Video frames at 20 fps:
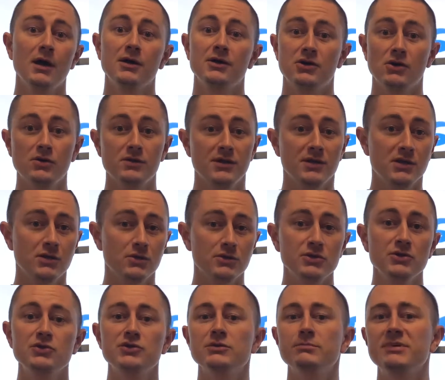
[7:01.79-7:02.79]
during the year
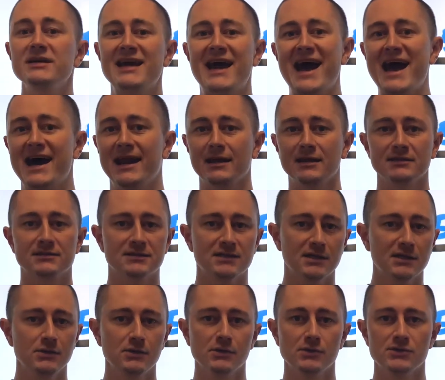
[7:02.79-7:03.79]
you should be adding
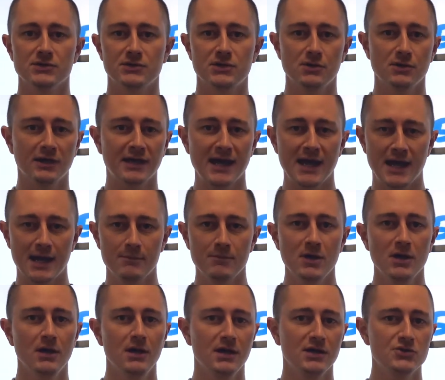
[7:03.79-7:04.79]
skills to your game
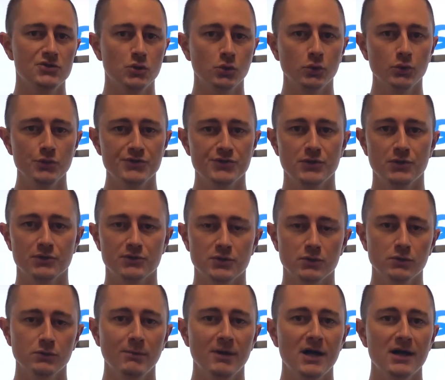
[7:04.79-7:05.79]
and tools to your
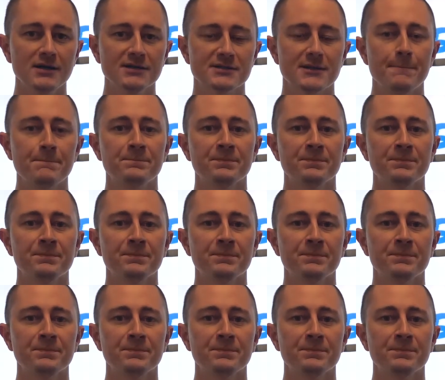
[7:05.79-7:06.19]
toolbox.